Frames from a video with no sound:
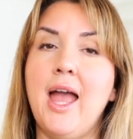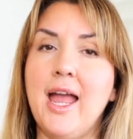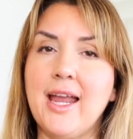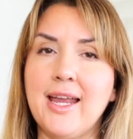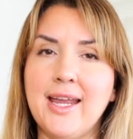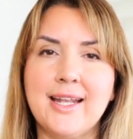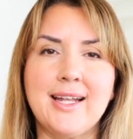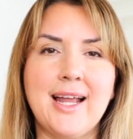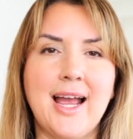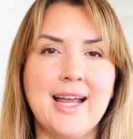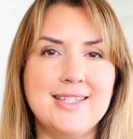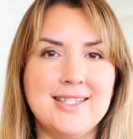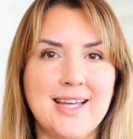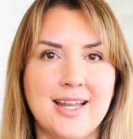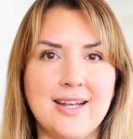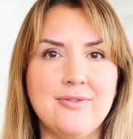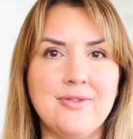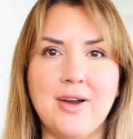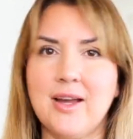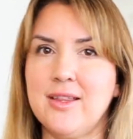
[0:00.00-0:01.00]
and can
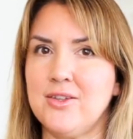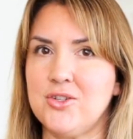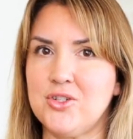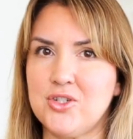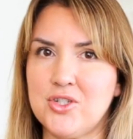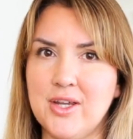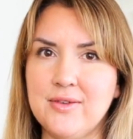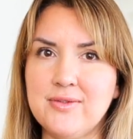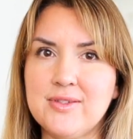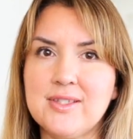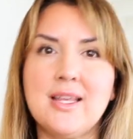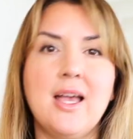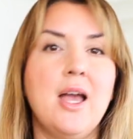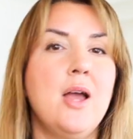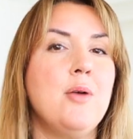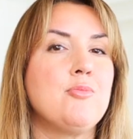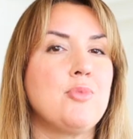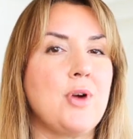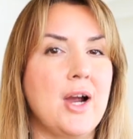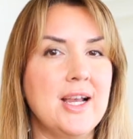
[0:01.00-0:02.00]
identify the shifts
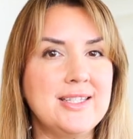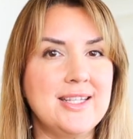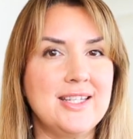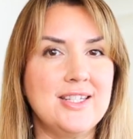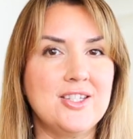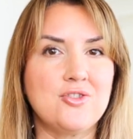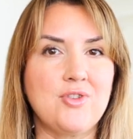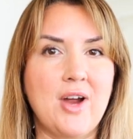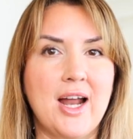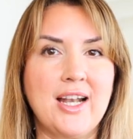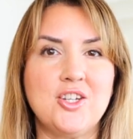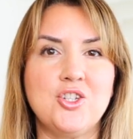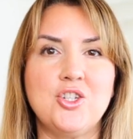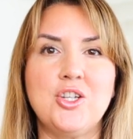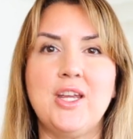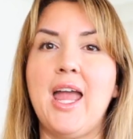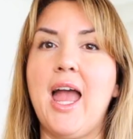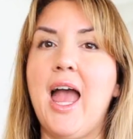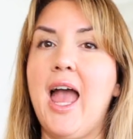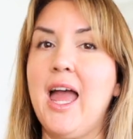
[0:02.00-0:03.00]
pricing strategy,